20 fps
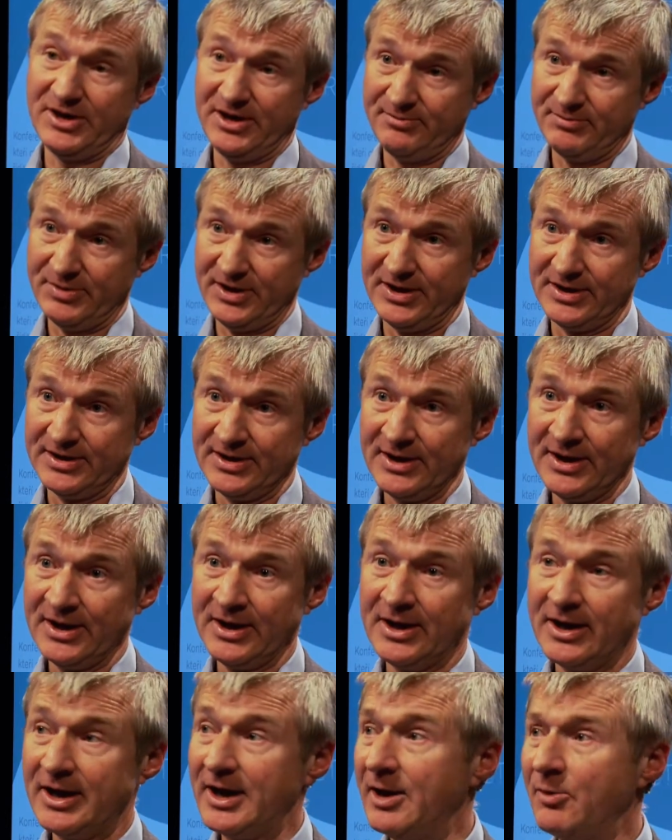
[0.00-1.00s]
maybe,
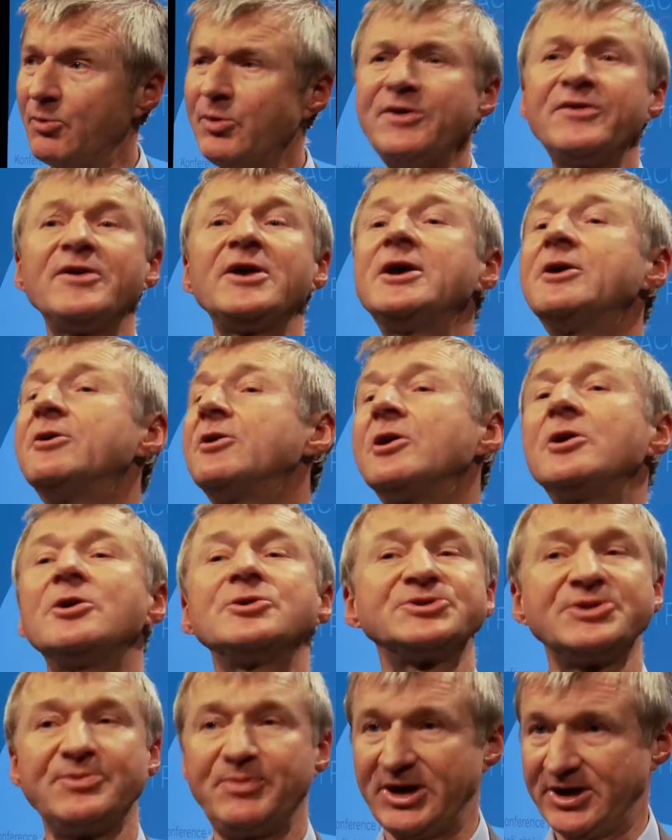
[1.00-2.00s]
we hear a
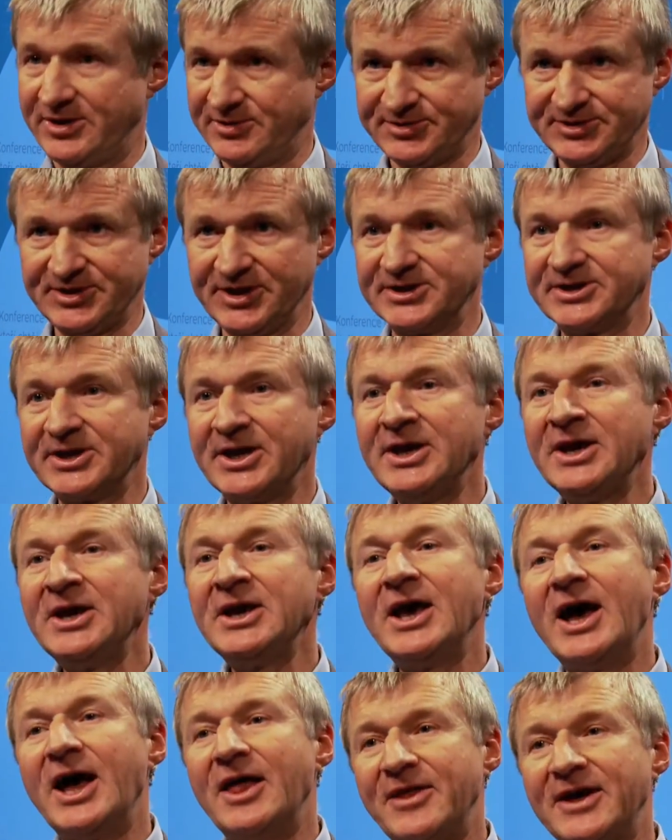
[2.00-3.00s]
lot about it,
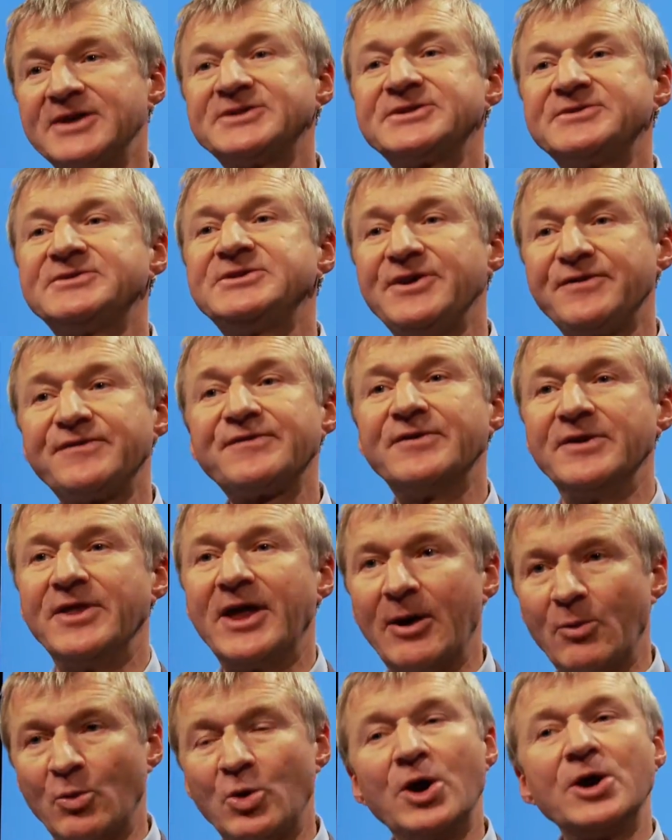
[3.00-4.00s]
and that's different,
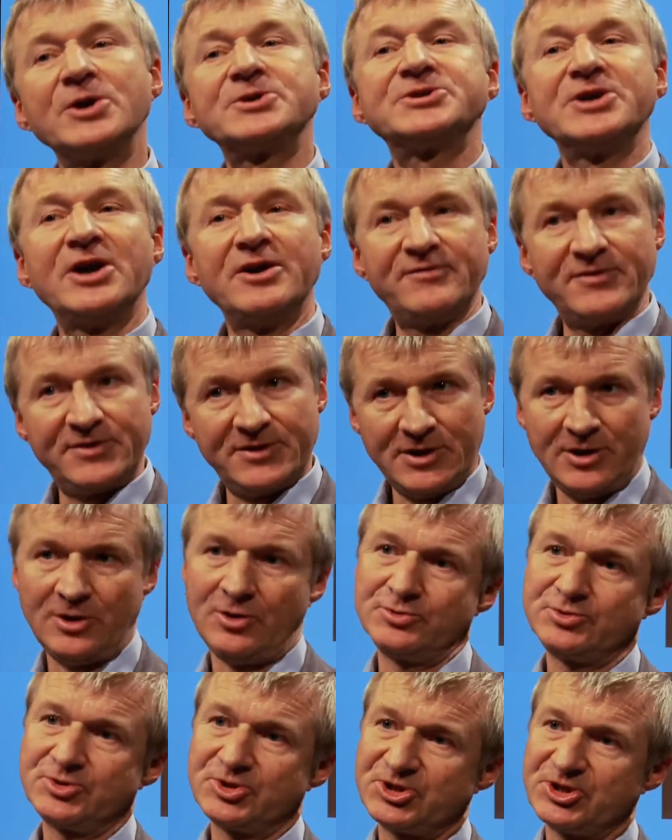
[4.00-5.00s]
that works over the
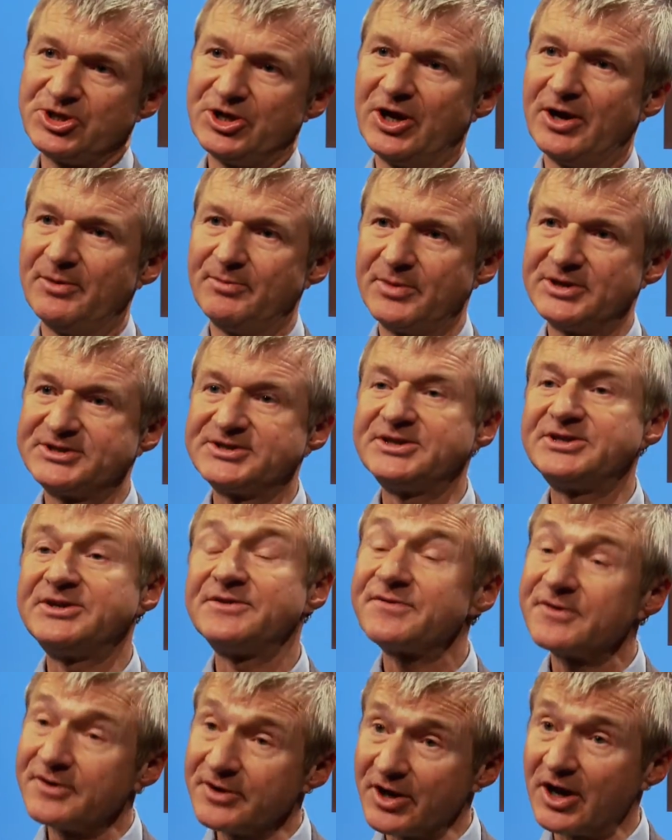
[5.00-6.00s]
long term, but it's a
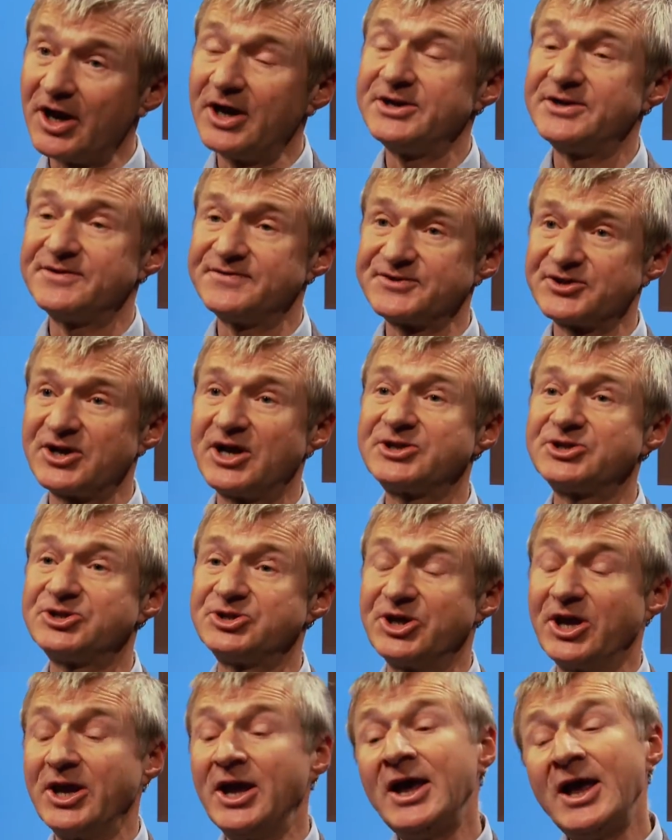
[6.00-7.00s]
different kind of
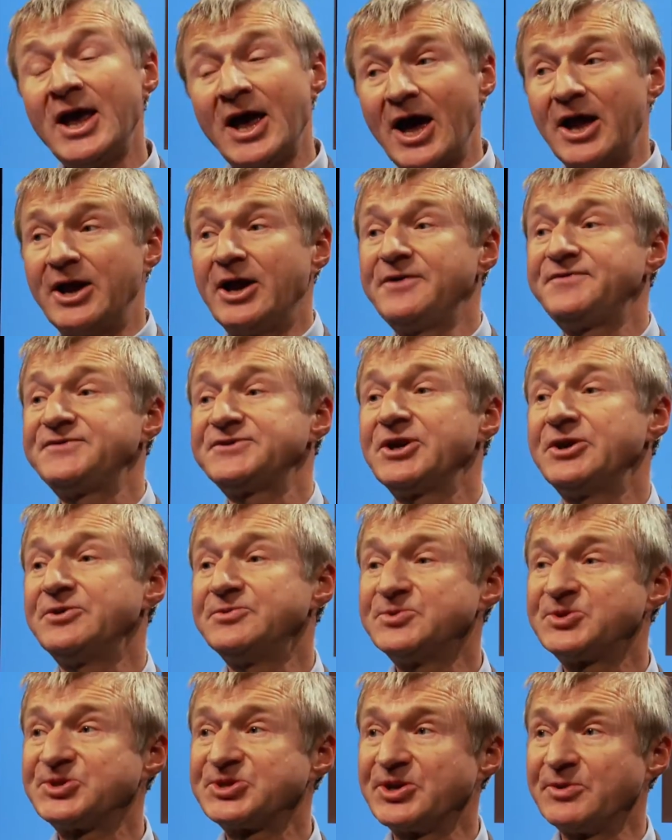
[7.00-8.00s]
strategy. And I've
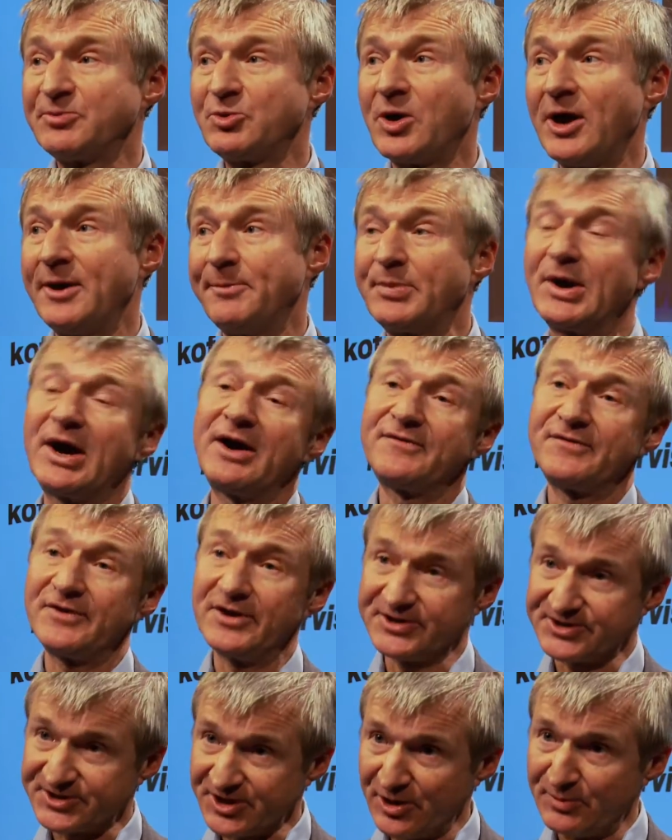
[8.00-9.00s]
shown some quite
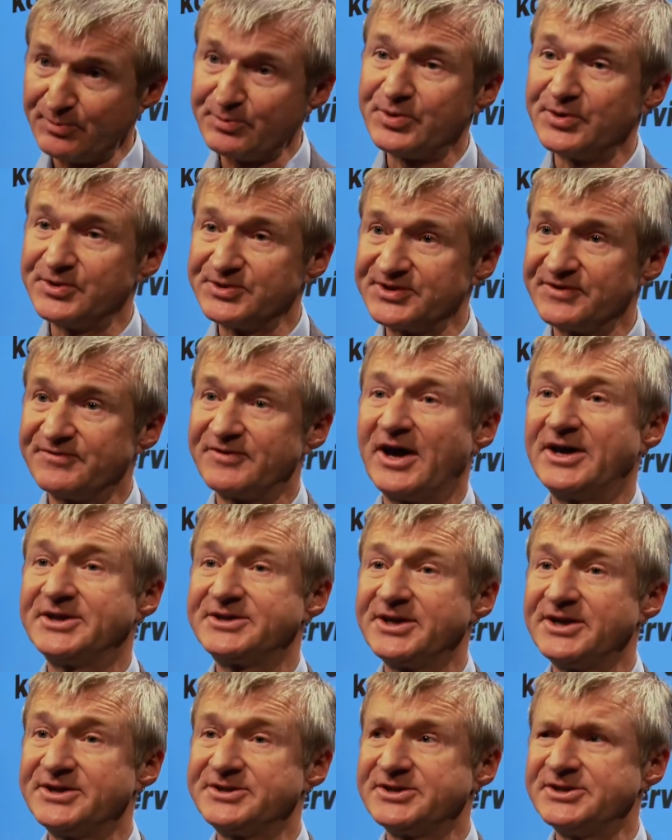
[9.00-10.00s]
powerful examples of that
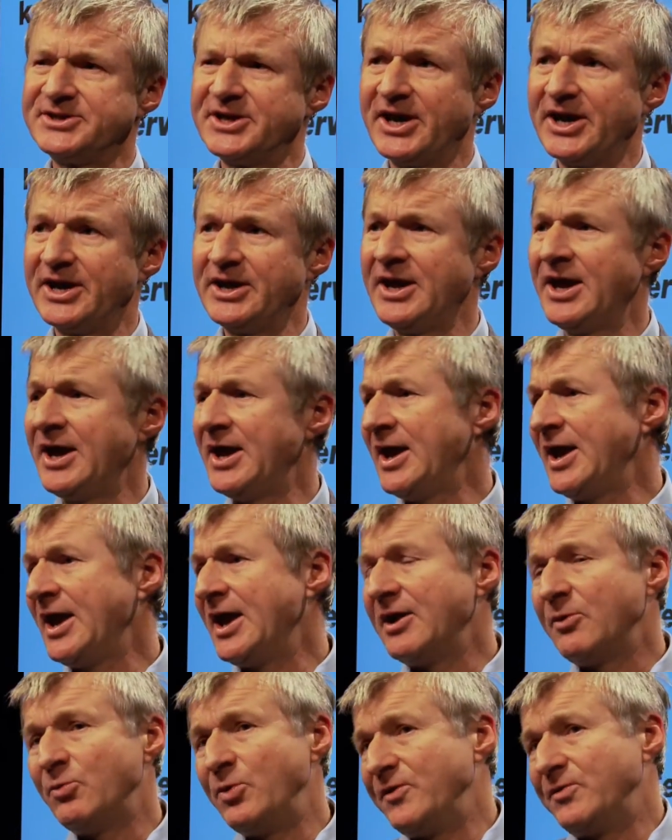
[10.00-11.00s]
here today.
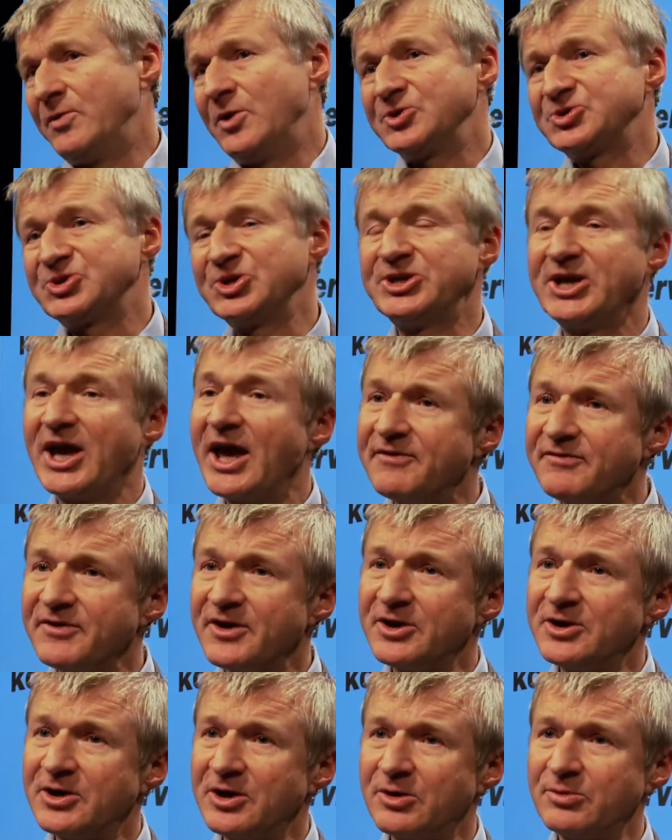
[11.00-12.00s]
We've looked at
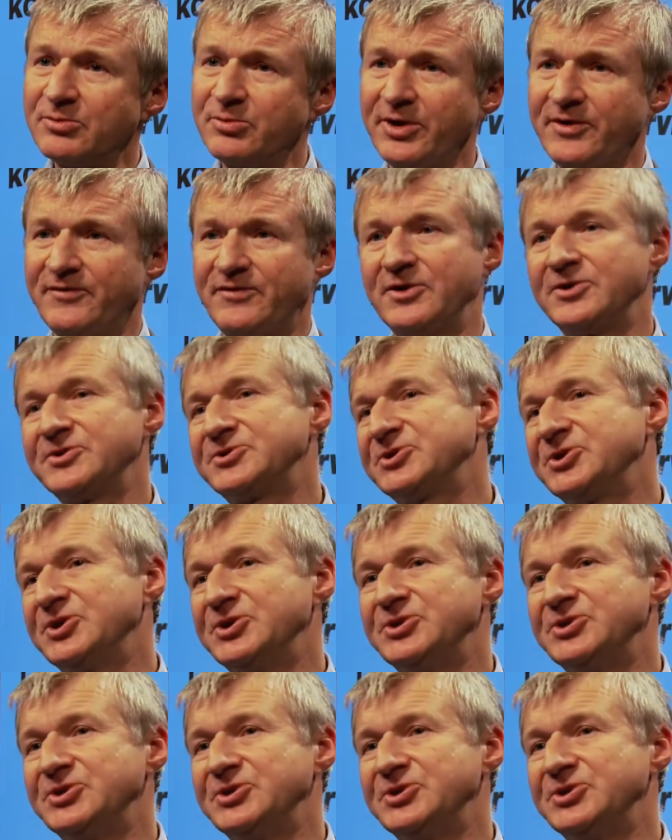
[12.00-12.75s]
Evian, we've looked